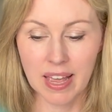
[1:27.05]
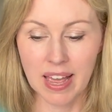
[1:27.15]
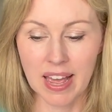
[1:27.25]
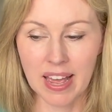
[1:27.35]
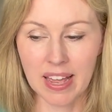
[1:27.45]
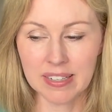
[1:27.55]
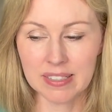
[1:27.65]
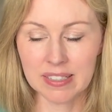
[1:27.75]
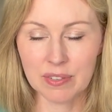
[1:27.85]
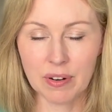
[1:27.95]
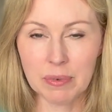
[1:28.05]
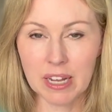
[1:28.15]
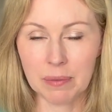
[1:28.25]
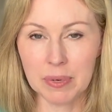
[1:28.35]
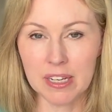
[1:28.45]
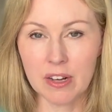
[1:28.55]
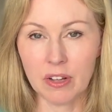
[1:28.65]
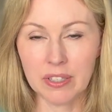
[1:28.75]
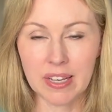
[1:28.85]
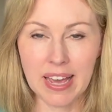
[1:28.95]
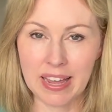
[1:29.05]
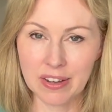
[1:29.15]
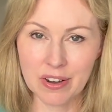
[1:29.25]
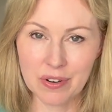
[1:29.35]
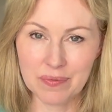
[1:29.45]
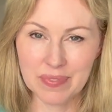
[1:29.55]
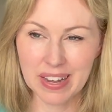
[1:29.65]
And it's from a company called Kenko.